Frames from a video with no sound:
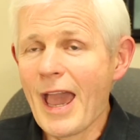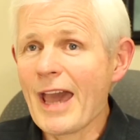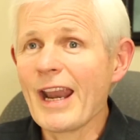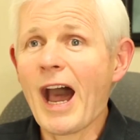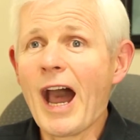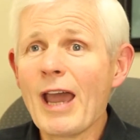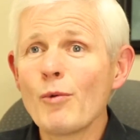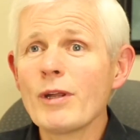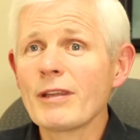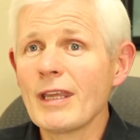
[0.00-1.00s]
And I
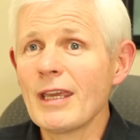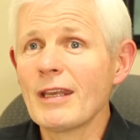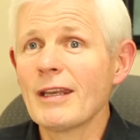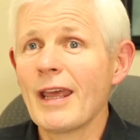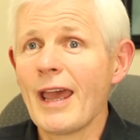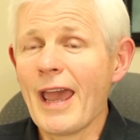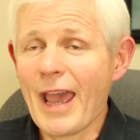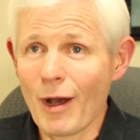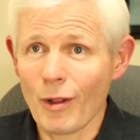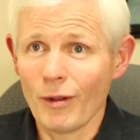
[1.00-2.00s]
was in
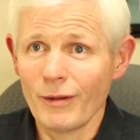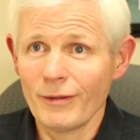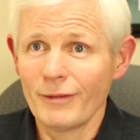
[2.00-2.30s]
hell.